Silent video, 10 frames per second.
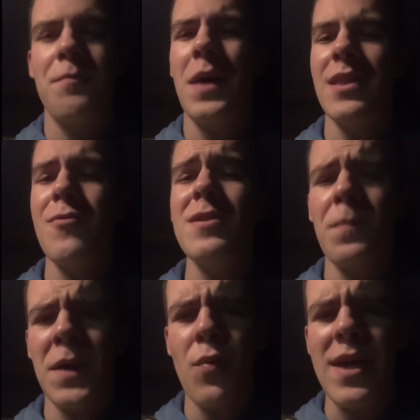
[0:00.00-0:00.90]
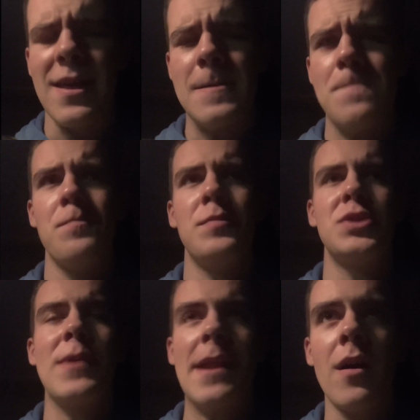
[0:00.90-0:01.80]
But there is a big week
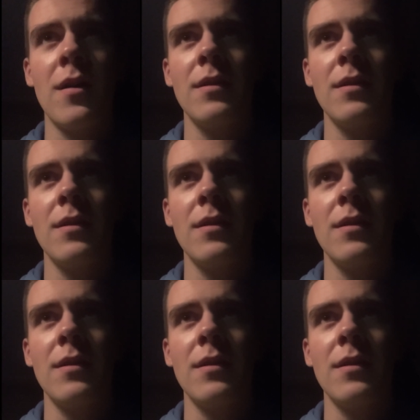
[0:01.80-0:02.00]
between our